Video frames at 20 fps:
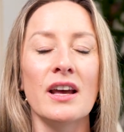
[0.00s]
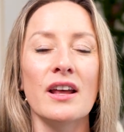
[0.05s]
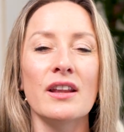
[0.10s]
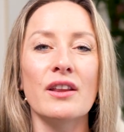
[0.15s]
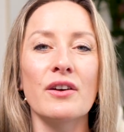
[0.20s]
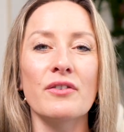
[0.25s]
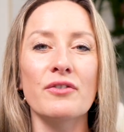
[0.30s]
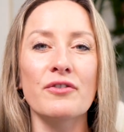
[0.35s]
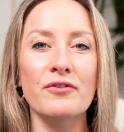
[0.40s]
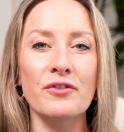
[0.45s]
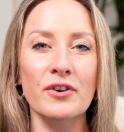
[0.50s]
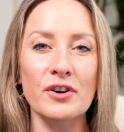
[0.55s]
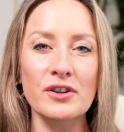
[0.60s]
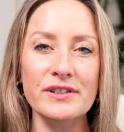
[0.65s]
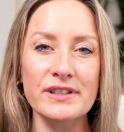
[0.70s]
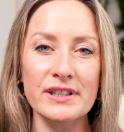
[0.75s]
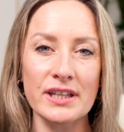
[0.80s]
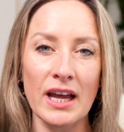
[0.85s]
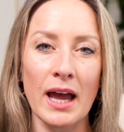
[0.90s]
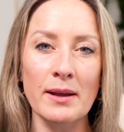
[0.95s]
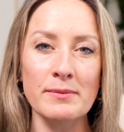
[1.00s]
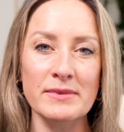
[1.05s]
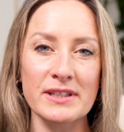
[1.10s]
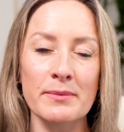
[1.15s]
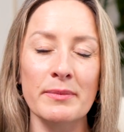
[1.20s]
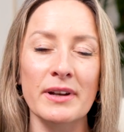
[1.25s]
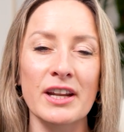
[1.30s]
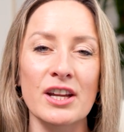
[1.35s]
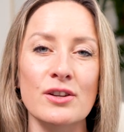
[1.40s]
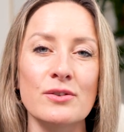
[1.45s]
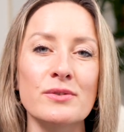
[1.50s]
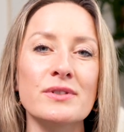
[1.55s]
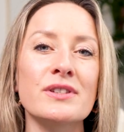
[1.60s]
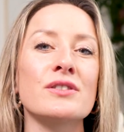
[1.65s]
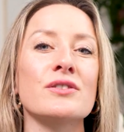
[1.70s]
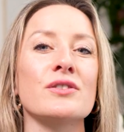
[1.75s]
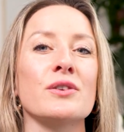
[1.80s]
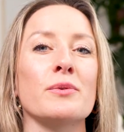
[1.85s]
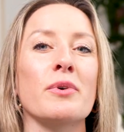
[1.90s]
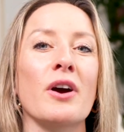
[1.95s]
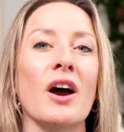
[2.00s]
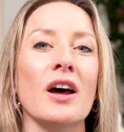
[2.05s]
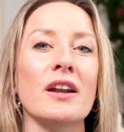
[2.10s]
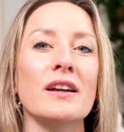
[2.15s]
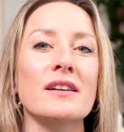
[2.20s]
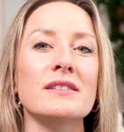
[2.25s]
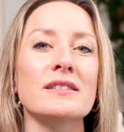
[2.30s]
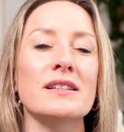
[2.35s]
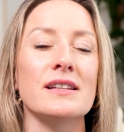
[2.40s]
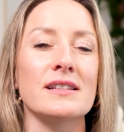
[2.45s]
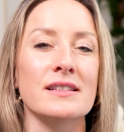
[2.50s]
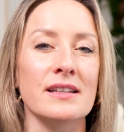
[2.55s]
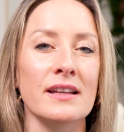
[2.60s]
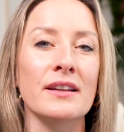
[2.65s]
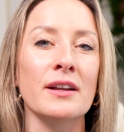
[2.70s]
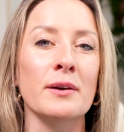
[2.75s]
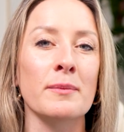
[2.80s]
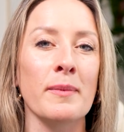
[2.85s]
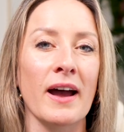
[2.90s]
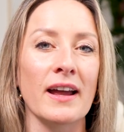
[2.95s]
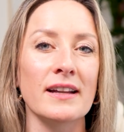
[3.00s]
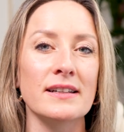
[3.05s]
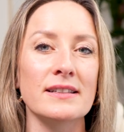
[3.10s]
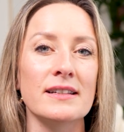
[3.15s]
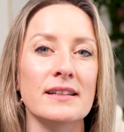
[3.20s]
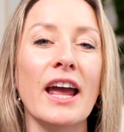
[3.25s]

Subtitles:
The first time somebody uses your product is in their mind.